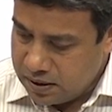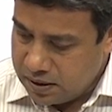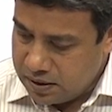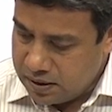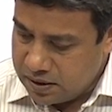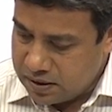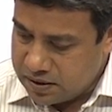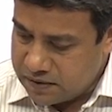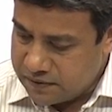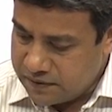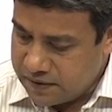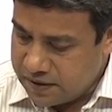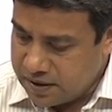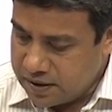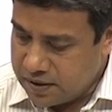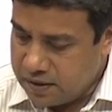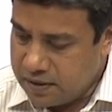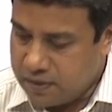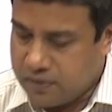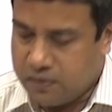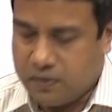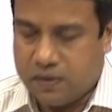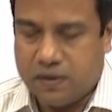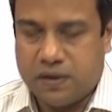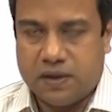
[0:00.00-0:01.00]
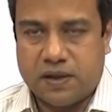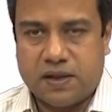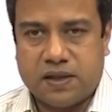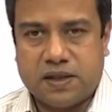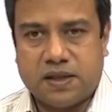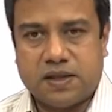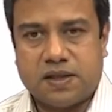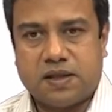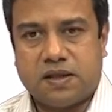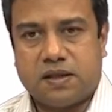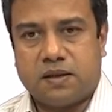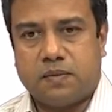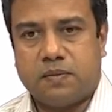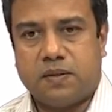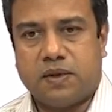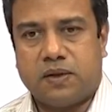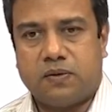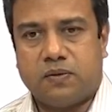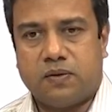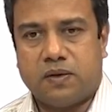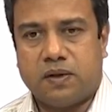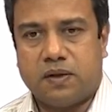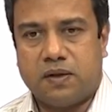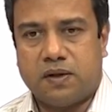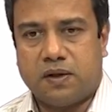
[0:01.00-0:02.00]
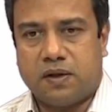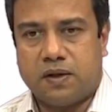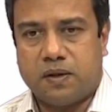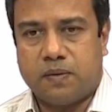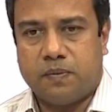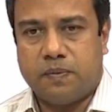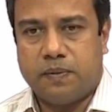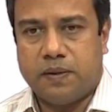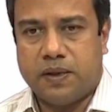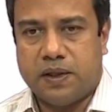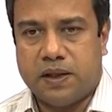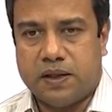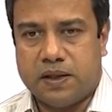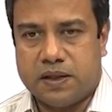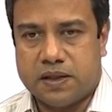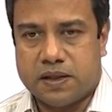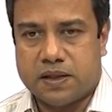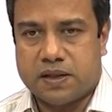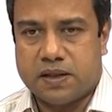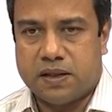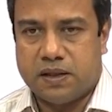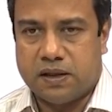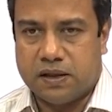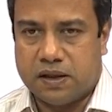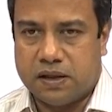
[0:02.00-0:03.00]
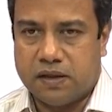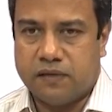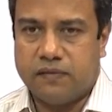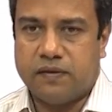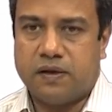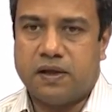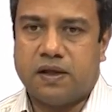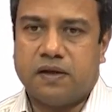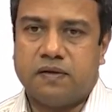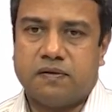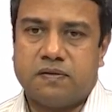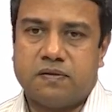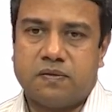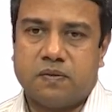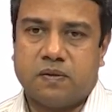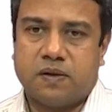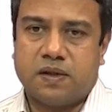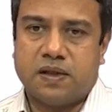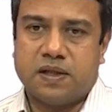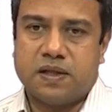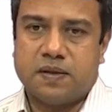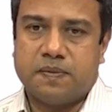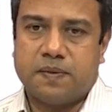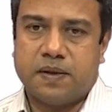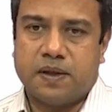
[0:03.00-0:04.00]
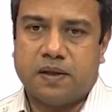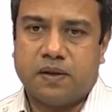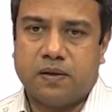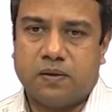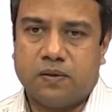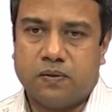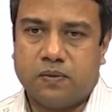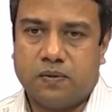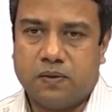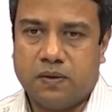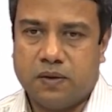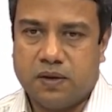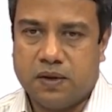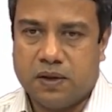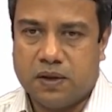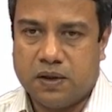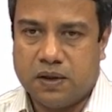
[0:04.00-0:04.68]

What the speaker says: In a spherical coordinate system, it will not be just derivatives with respect to